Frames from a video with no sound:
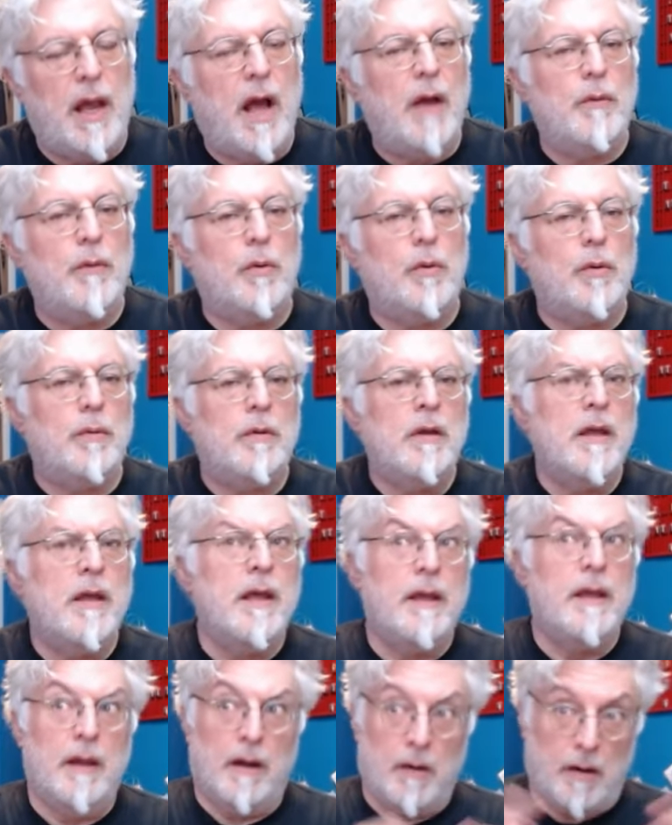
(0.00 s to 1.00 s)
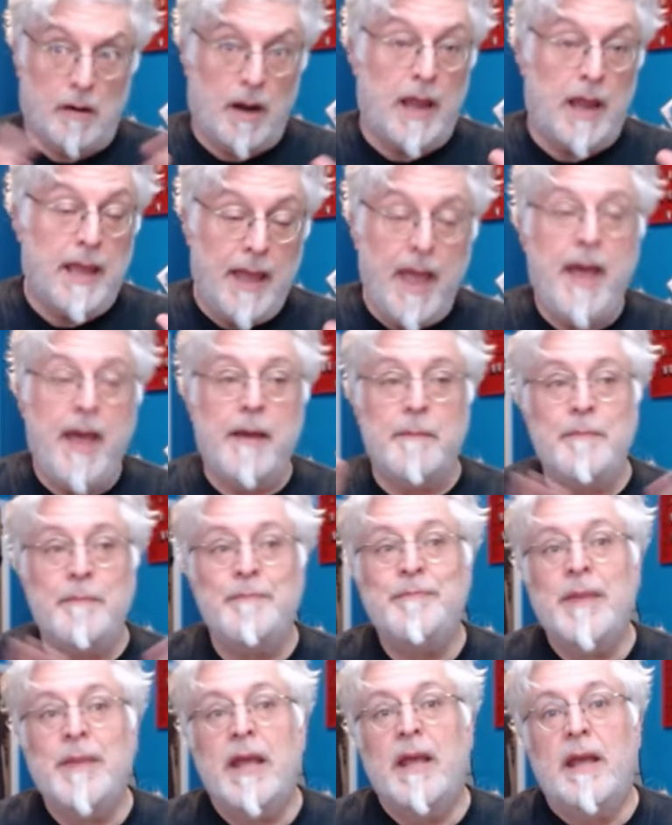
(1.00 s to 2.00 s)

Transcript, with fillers: I will, or I am,